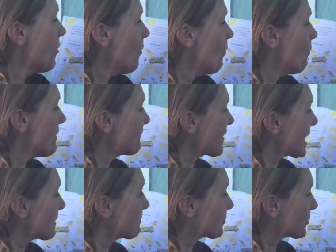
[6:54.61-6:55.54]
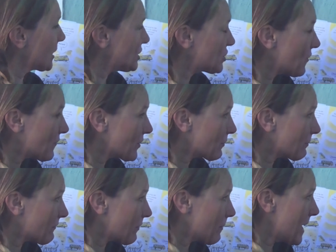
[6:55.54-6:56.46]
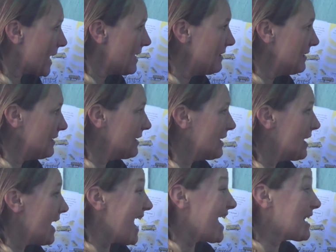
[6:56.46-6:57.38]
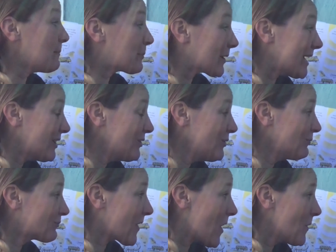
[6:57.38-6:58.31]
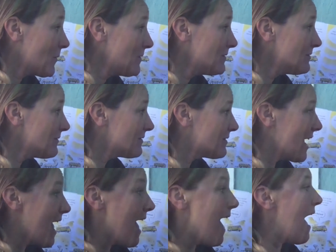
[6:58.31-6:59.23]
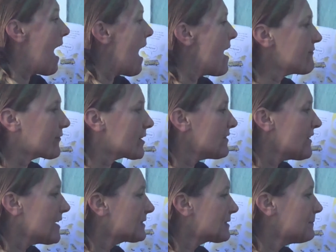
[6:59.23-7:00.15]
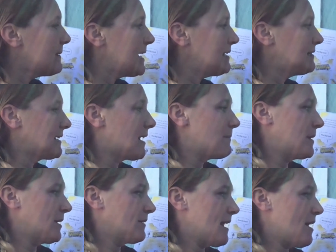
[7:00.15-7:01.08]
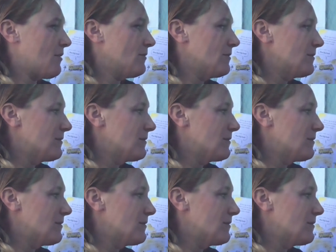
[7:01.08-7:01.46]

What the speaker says: We've got a bridge over the riverbed and a brand new road. Everything's amazing up here now,